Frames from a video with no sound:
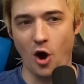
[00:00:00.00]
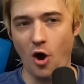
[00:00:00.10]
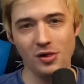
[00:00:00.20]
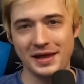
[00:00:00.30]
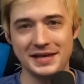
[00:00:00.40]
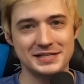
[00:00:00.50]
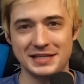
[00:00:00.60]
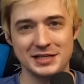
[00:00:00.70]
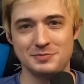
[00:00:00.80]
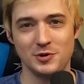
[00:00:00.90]
all he is in
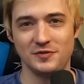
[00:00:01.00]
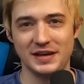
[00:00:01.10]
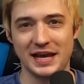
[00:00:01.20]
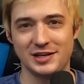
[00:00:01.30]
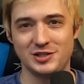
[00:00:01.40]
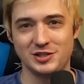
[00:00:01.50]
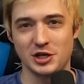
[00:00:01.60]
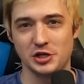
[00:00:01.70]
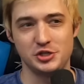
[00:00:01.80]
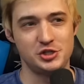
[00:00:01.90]
this movie is just
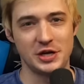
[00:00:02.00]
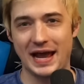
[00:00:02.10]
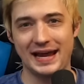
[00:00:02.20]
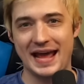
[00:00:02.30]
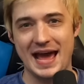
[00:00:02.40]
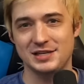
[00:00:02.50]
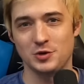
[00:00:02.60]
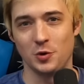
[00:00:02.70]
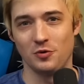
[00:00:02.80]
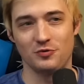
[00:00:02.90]
a giant
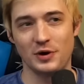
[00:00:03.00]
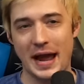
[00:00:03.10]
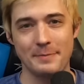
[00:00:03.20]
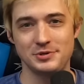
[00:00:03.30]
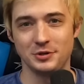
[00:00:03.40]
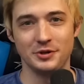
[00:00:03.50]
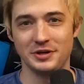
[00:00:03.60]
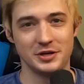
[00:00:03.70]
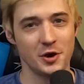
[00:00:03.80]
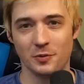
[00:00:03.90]
asshole for
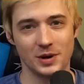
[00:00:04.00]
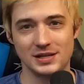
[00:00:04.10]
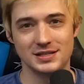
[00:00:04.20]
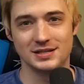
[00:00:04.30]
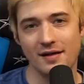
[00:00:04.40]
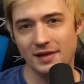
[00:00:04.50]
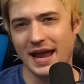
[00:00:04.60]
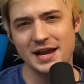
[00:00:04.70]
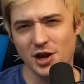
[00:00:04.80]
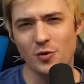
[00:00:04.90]
absolutely no reason. Like,
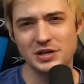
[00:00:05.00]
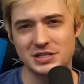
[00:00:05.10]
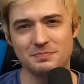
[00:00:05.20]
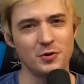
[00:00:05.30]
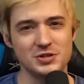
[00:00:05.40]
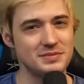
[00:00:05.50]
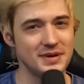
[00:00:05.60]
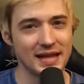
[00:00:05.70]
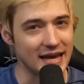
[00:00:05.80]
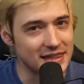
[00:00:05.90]
I know he's supposed to
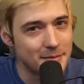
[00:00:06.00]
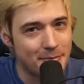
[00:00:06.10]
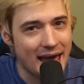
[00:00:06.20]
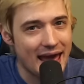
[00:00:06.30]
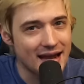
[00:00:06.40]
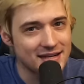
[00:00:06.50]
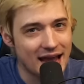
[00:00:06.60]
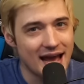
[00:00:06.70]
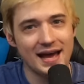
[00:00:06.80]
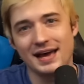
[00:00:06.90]
be like the bad
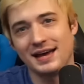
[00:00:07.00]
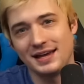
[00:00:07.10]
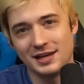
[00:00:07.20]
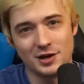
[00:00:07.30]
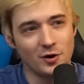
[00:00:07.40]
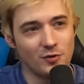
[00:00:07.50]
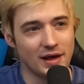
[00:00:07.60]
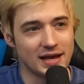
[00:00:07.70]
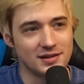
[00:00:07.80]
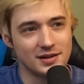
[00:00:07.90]
guy, you know,
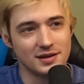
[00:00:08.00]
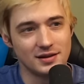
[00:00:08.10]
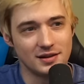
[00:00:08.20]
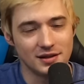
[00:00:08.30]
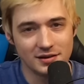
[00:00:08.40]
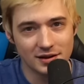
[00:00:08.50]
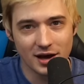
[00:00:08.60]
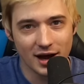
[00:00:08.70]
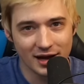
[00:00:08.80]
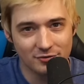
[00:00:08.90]
like the
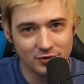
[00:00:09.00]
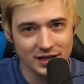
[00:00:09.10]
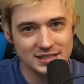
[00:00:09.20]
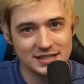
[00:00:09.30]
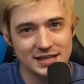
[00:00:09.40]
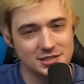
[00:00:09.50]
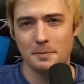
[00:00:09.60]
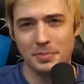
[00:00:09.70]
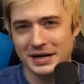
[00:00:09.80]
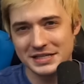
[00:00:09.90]
conflict in this,
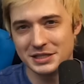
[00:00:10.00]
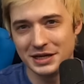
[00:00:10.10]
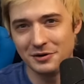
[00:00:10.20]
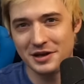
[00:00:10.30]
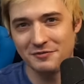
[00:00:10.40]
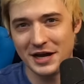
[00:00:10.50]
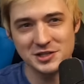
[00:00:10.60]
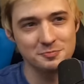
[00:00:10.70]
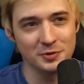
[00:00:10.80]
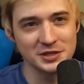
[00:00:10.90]
but he's literally a vice
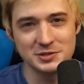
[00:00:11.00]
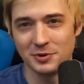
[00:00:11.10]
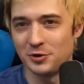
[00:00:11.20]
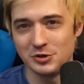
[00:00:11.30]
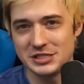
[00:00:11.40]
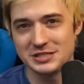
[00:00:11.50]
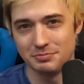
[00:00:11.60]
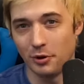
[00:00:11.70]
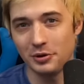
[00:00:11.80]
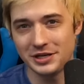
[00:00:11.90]
principal who just
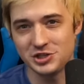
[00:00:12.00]
bullies